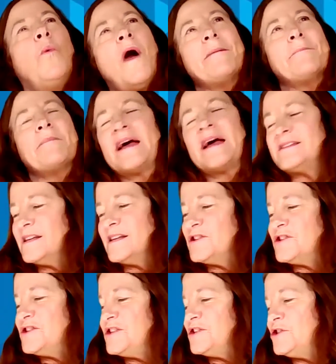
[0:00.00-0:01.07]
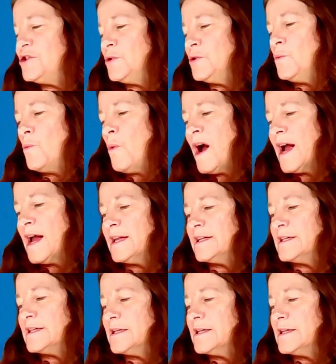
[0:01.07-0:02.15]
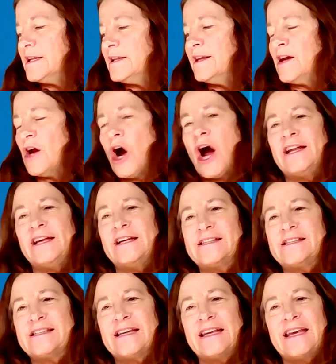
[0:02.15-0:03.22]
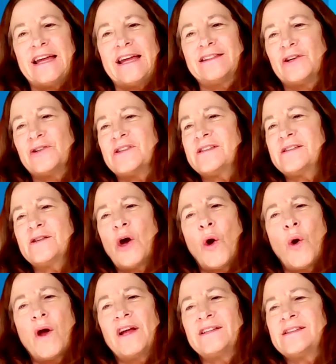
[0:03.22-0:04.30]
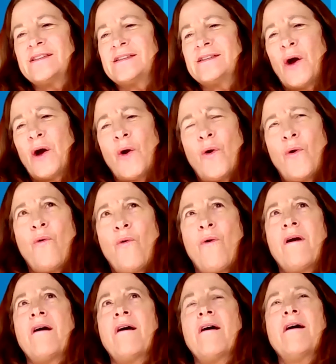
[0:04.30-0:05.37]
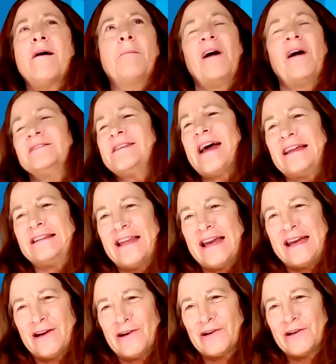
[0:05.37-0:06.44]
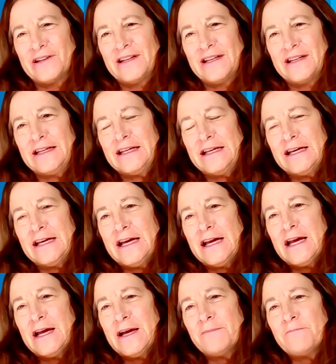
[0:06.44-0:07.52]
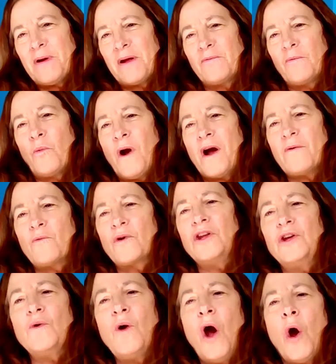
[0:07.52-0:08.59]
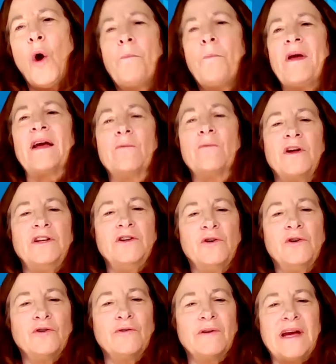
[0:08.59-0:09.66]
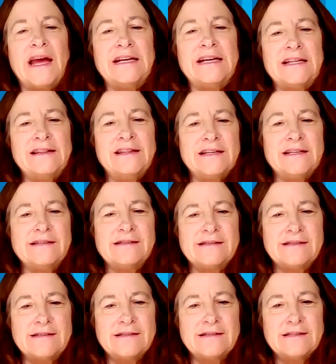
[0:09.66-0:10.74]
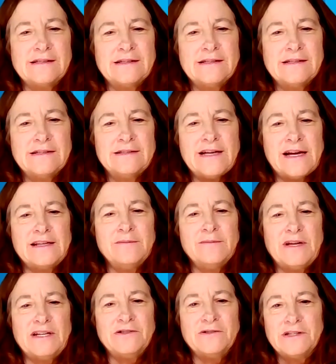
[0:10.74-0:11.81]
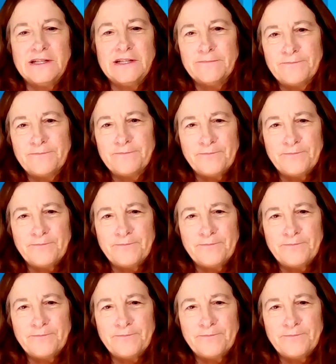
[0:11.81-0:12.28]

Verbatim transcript: what message did you want to get? There's so, it's so multi-layered. Like, what were you hoping when you created this documentary?